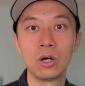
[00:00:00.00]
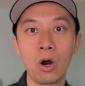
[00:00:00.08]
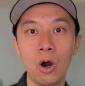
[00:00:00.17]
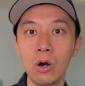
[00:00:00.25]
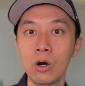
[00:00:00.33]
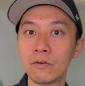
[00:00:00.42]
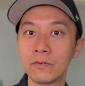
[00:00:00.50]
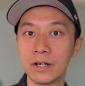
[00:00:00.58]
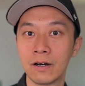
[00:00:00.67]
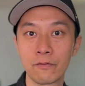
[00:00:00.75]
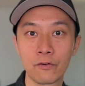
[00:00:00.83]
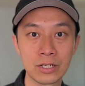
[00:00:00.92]
or offer
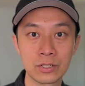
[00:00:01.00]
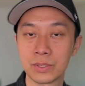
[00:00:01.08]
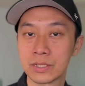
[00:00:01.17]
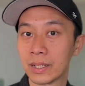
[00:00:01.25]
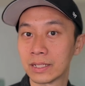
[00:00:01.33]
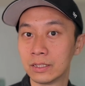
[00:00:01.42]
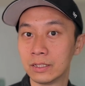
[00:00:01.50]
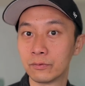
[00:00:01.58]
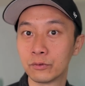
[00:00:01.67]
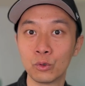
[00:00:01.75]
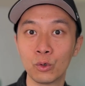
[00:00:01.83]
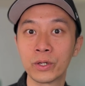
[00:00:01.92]
a fresh perspective
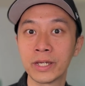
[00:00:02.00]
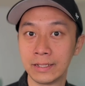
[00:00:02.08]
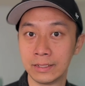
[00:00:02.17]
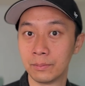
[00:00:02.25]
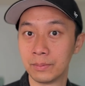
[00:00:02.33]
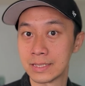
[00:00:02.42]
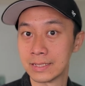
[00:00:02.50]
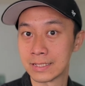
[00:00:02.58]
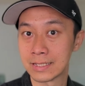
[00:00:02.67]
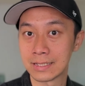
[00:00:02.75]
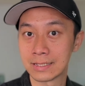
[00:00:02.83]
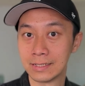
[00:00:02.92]
to look at the
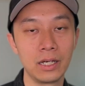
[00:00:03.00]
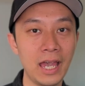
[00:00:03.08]
business.